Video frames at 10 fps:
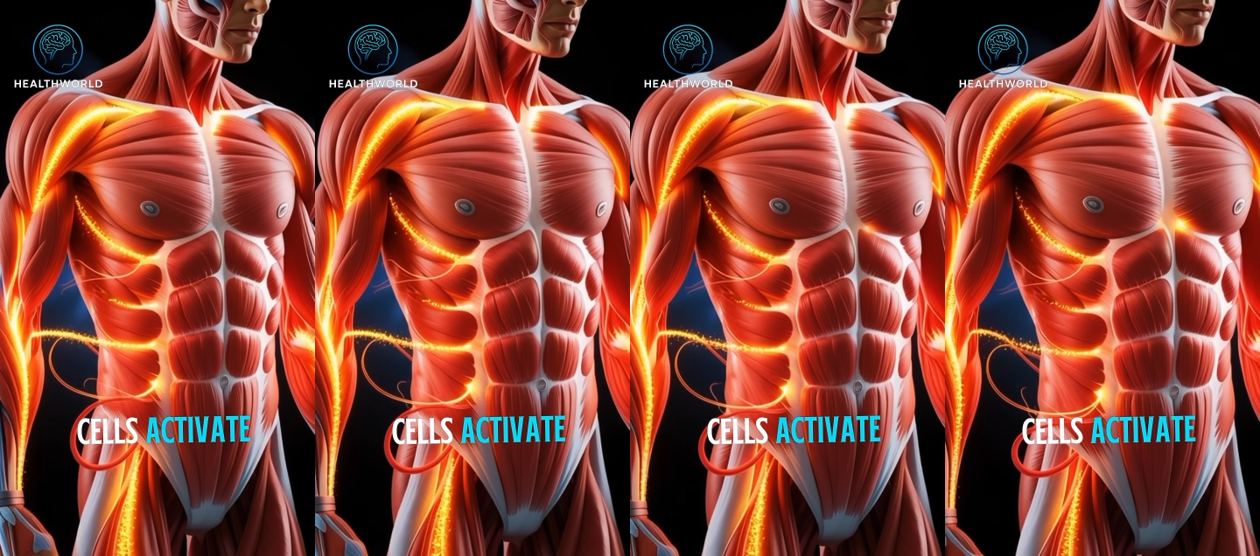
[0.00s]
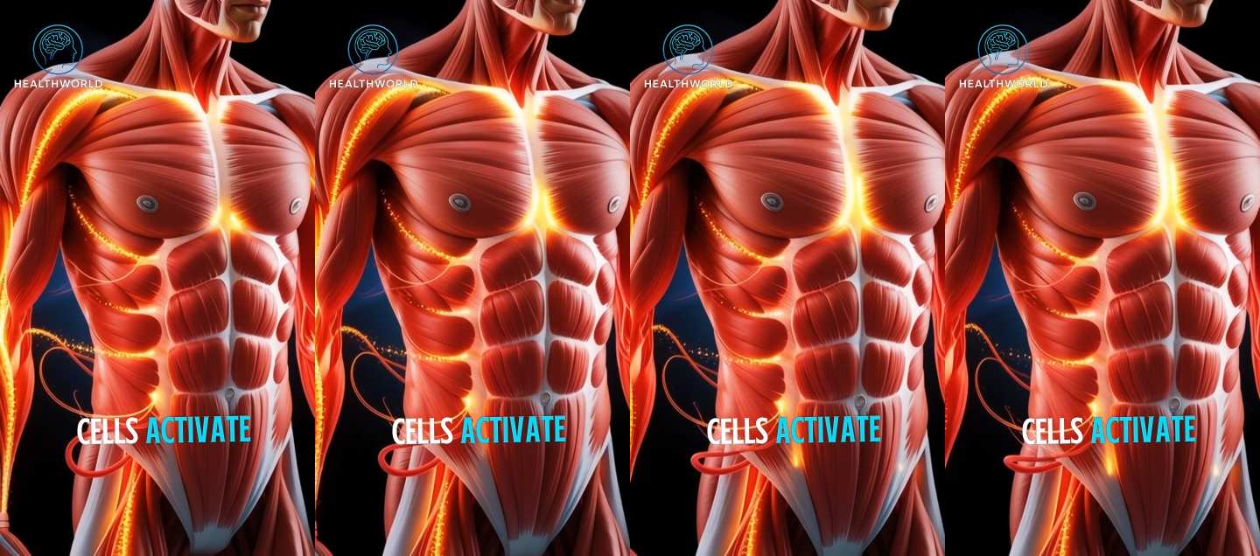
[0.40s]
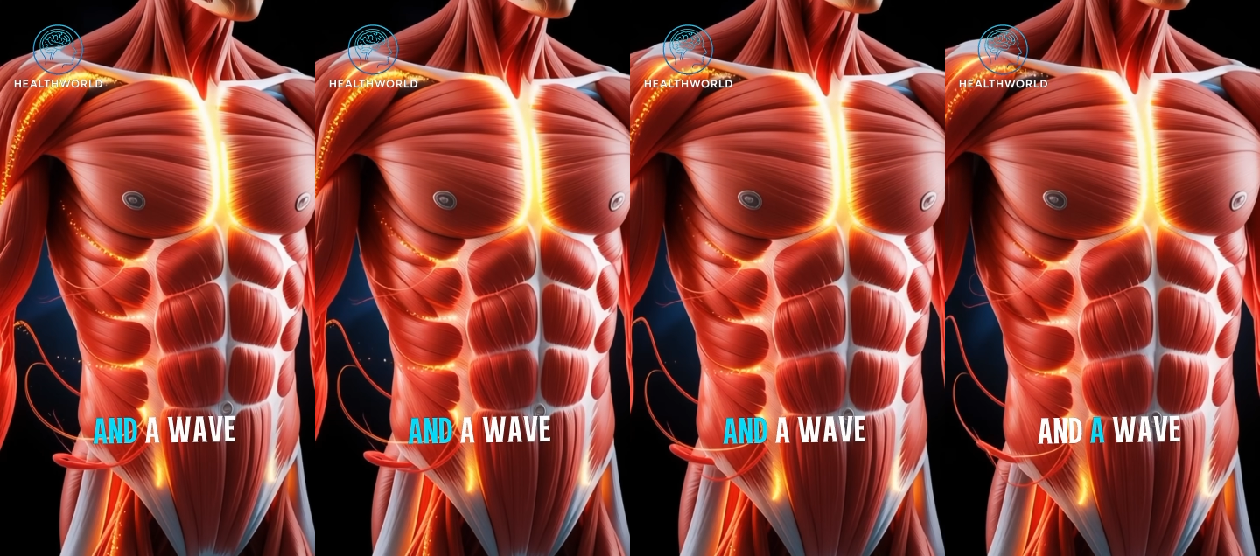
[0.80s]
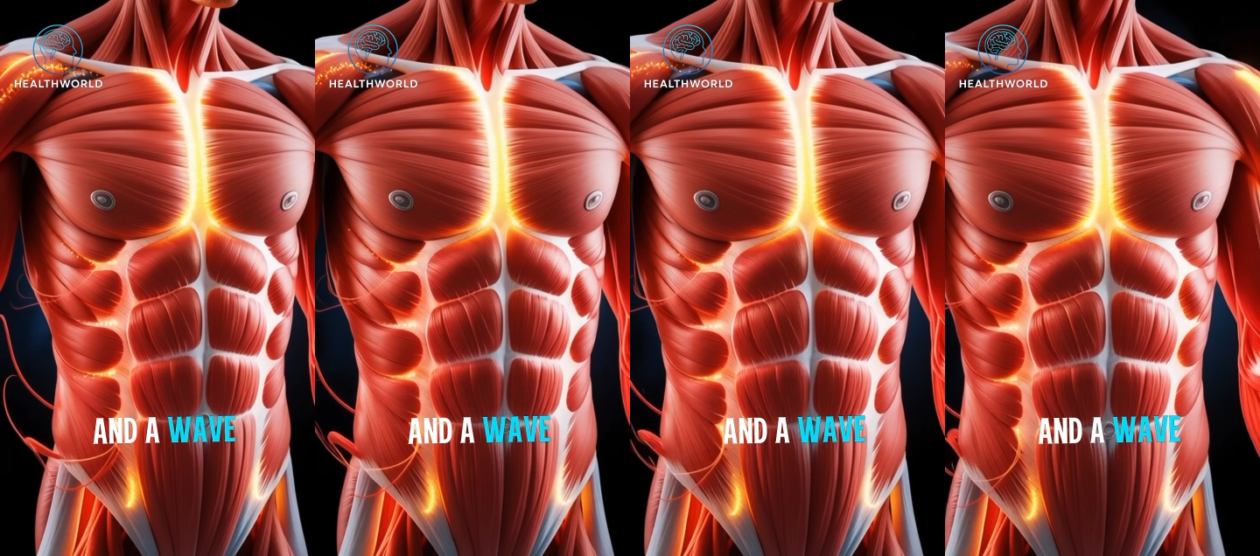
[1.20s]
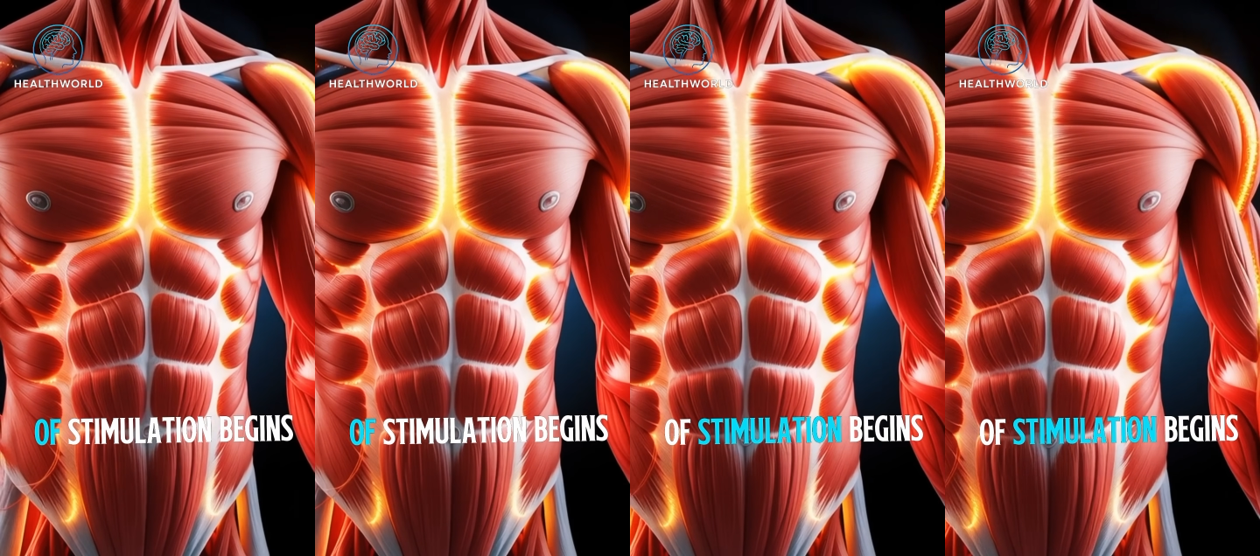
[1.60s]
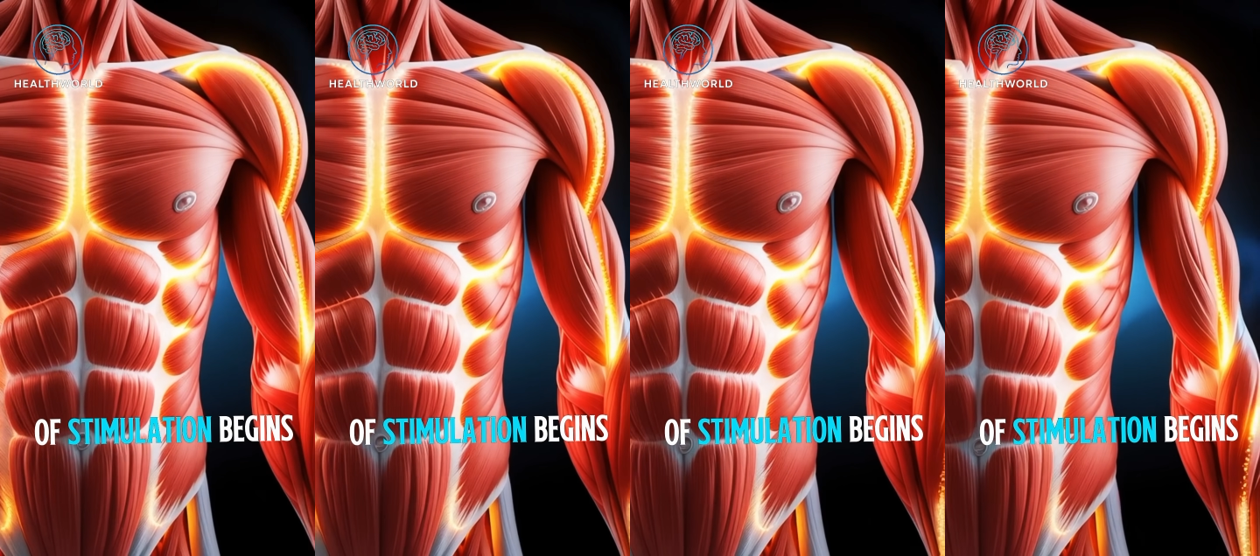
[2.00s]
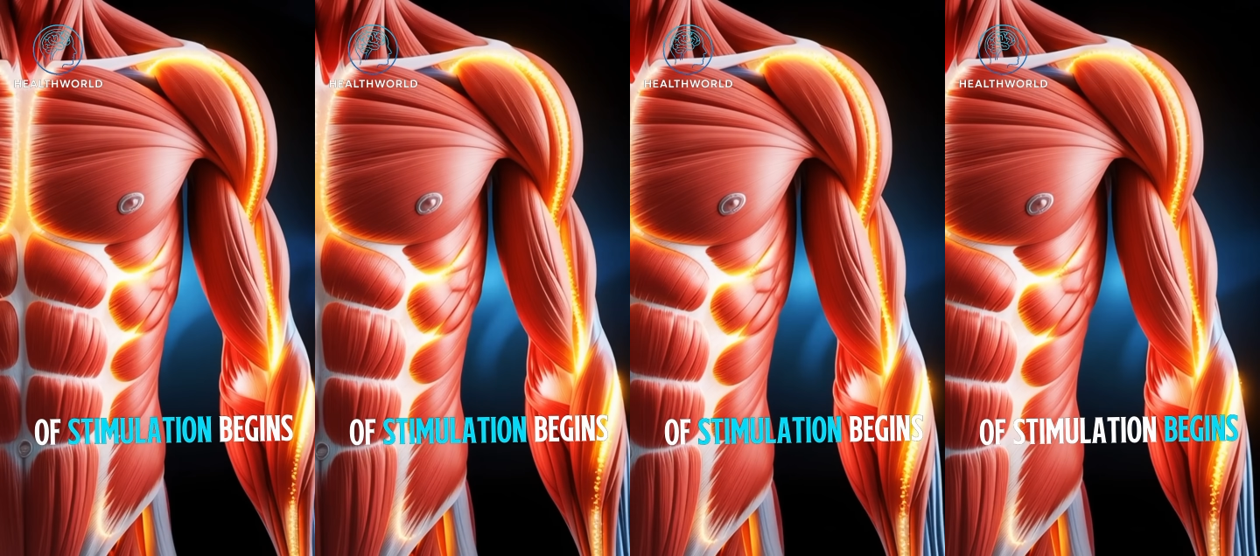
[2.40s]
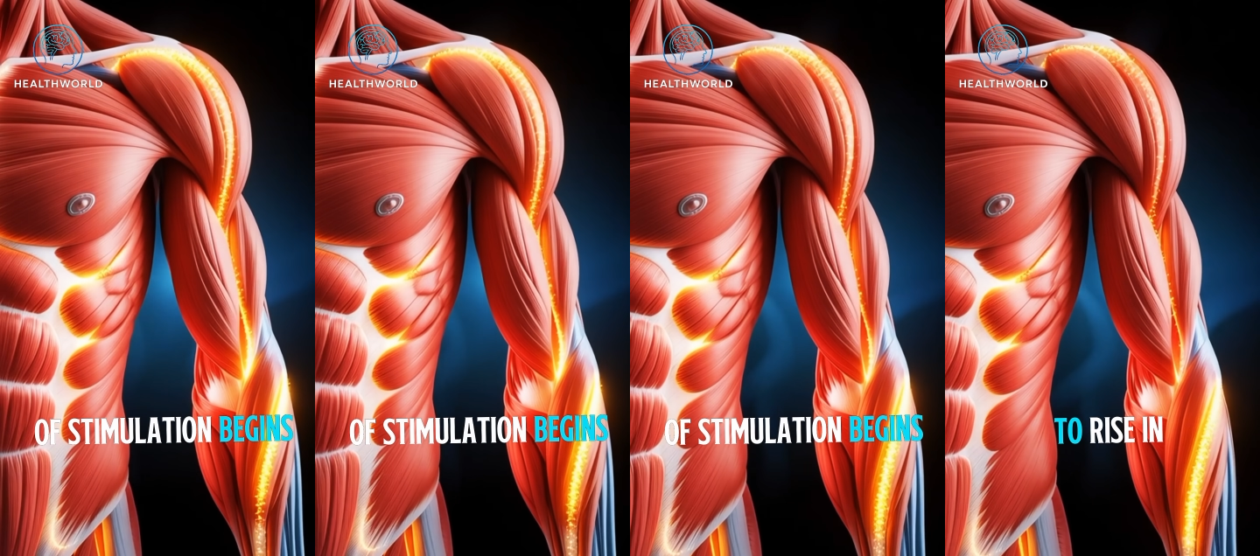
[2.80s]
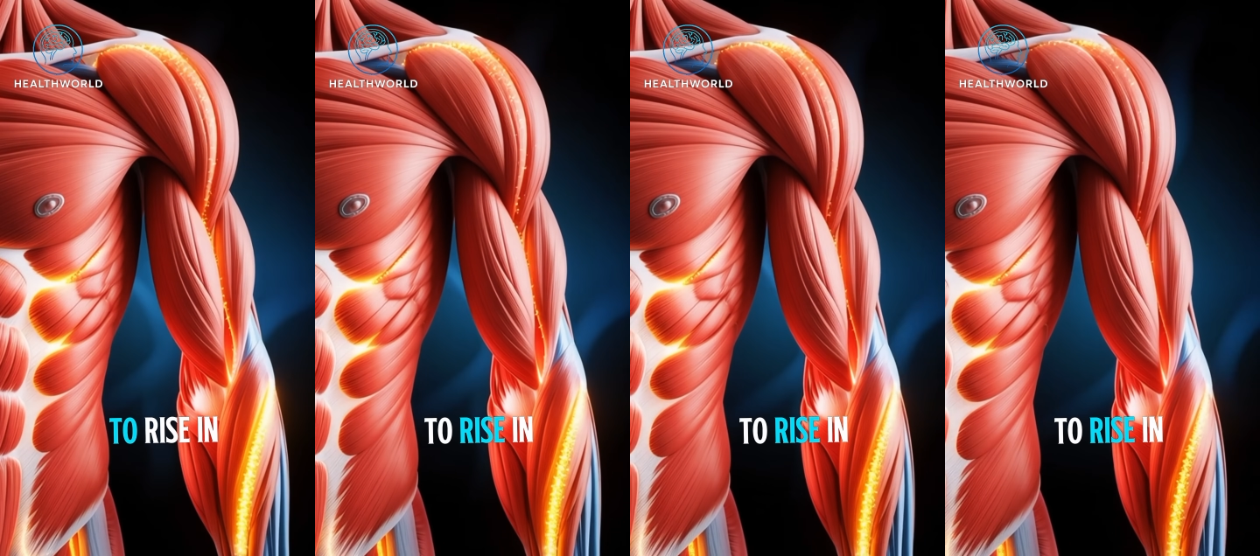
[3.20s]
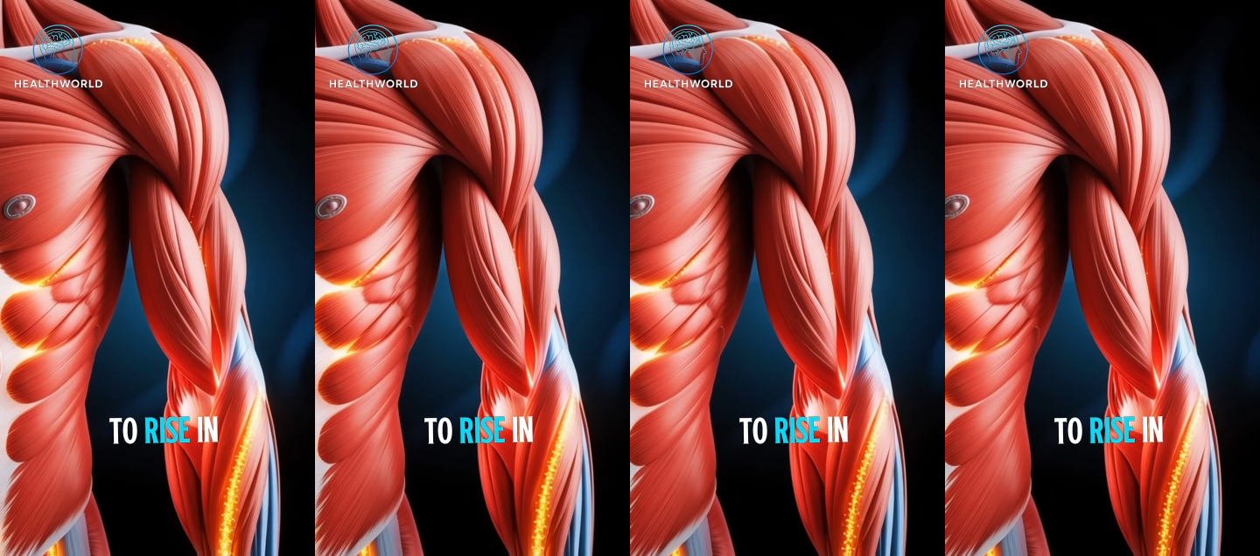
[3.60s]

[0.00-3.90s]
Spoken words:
[unreadable: no face in view]